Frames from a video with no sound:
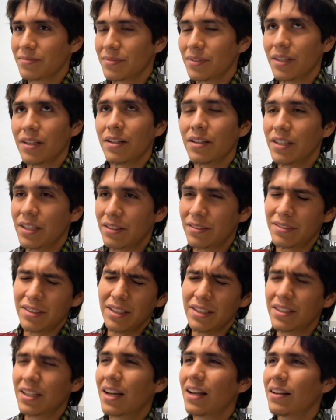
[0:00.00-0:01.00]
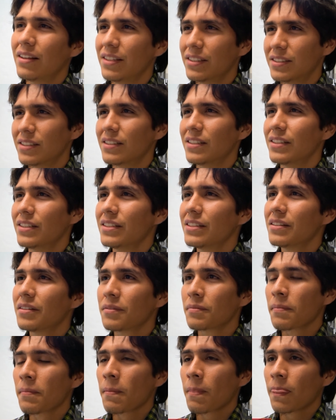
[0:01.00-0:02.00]
uh, Ita Italy,
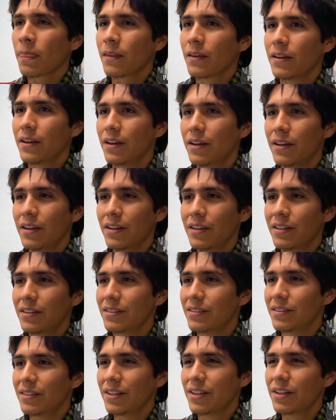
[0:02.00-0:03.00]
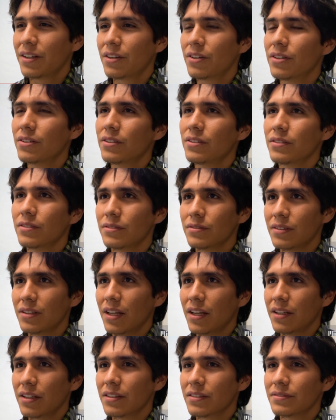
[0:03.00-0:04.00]
and they're all
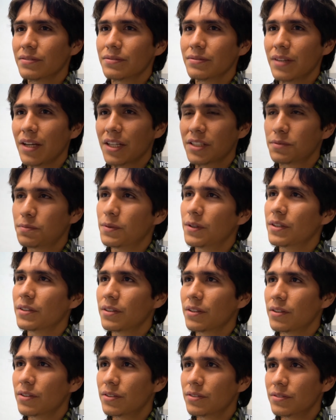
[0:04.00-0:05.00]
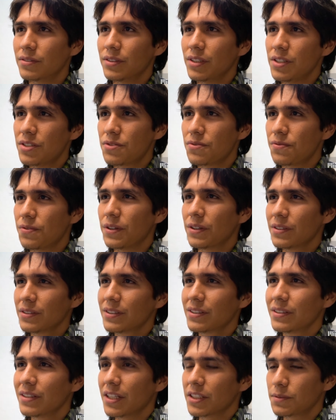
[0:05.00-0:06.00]
like expert on each field,
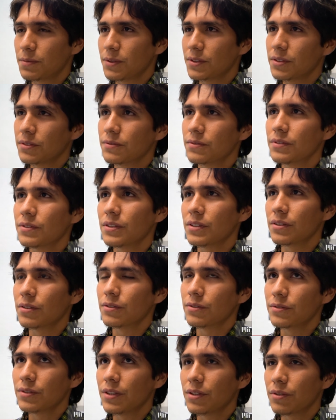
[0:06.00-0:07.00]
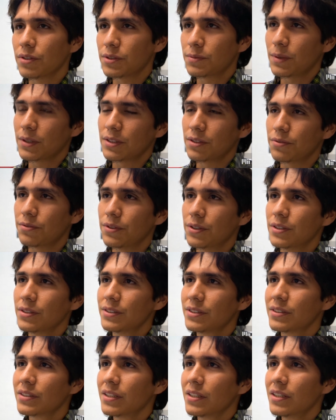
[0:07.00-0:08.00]
experts on, on their respective
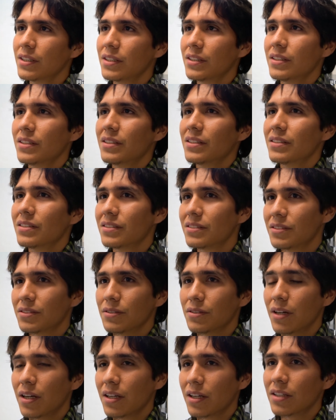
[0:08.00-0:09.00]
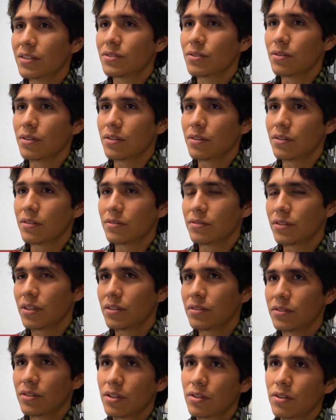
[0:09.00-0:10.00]
fields. So I got to
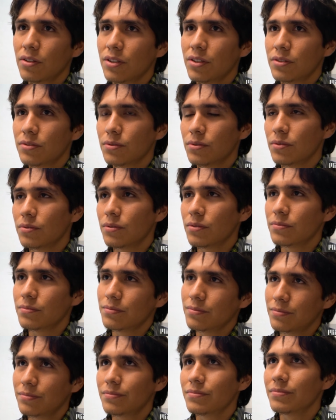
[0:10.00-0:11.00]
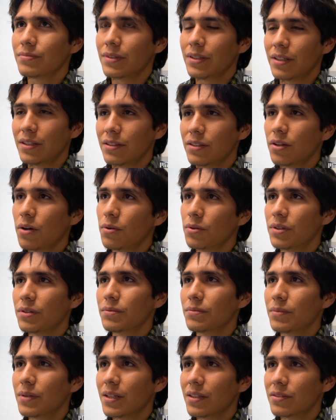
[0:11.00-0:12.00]
not, not only to uh, know
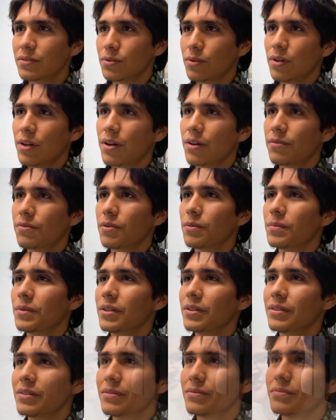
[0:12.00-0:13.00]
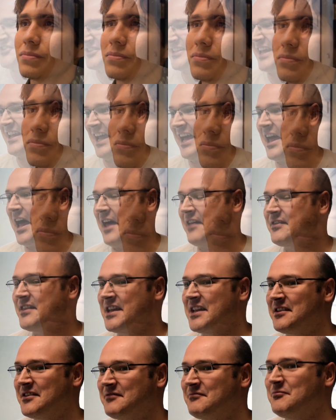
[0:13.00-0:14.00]
them, but to learn from them. It's just, I, I think